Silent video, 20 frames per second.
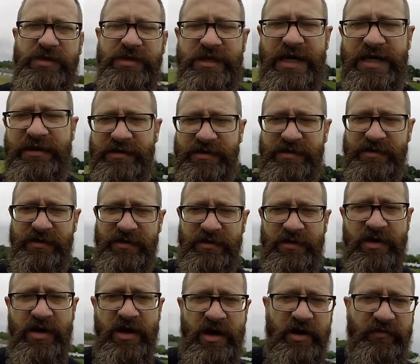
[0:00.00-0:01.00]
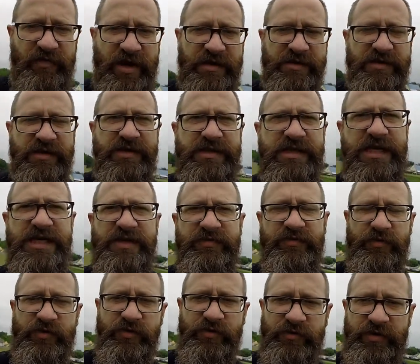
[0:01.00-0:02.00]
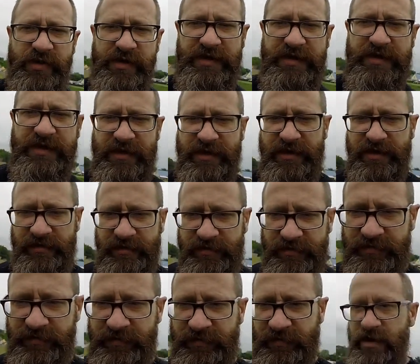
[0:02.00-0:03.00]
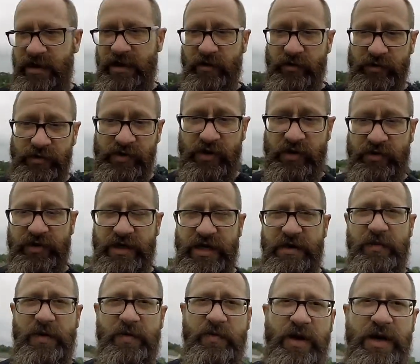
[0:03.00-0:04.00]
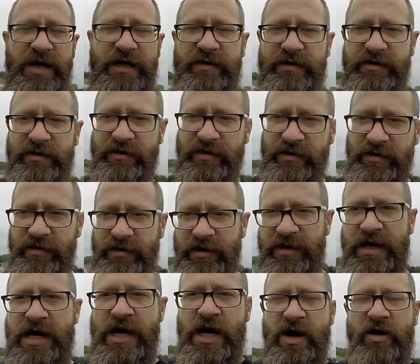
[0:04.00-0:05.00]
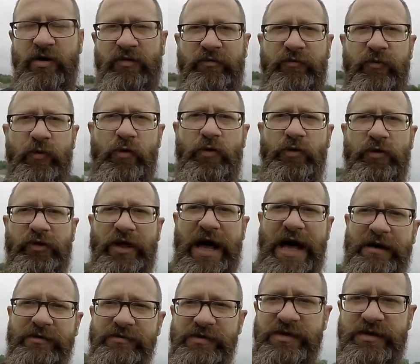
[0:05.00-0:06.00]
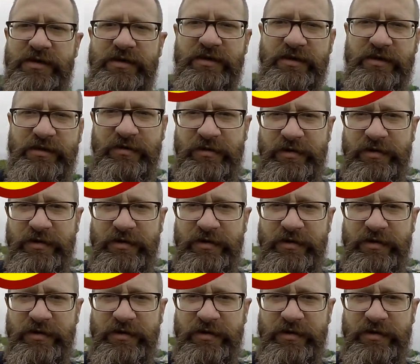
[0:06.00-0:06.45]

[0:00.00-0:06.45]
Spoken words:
sense of how successful you really are. Also, keep in mind, 4,000